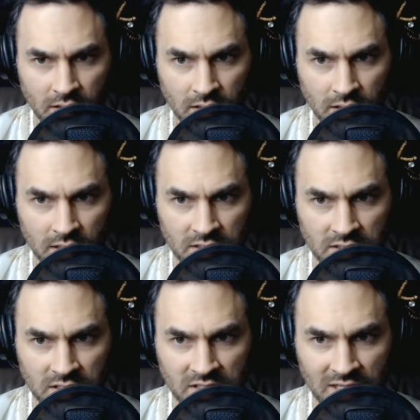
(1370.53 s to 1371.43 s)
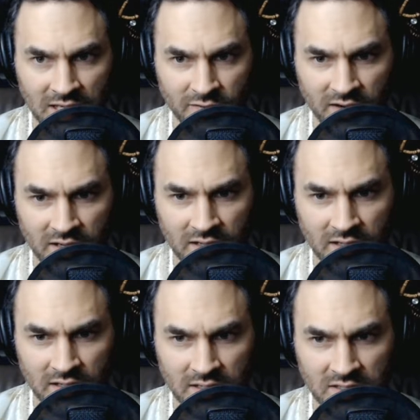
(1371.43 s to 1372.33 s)
Let's see
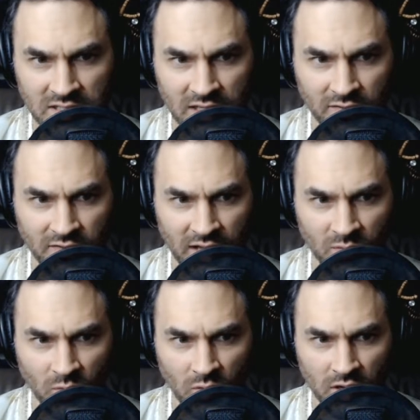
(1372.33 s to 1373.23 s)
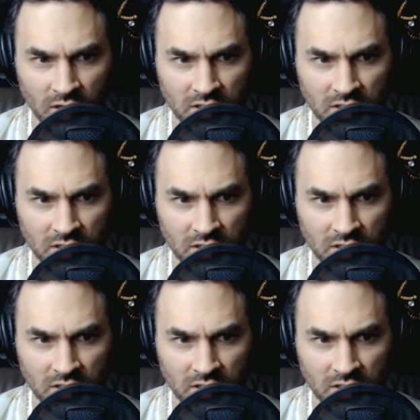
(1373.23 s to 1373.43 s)
if that works.